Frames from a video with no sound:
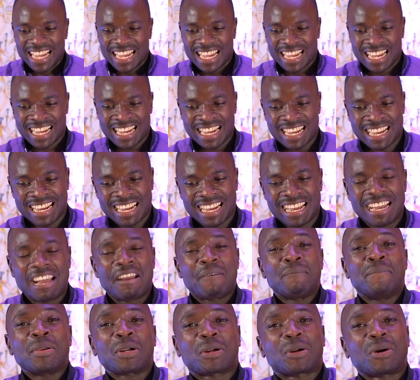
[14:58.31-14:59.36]

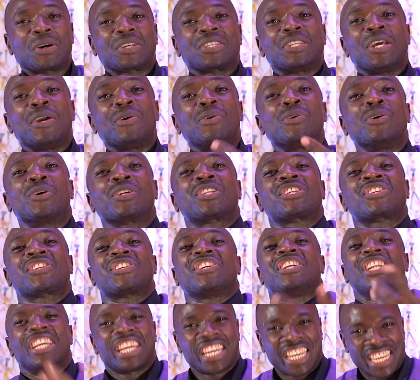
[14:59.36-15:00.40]
because they will not
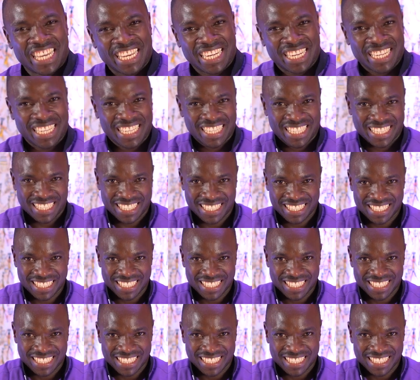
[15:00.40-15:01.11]
sin again.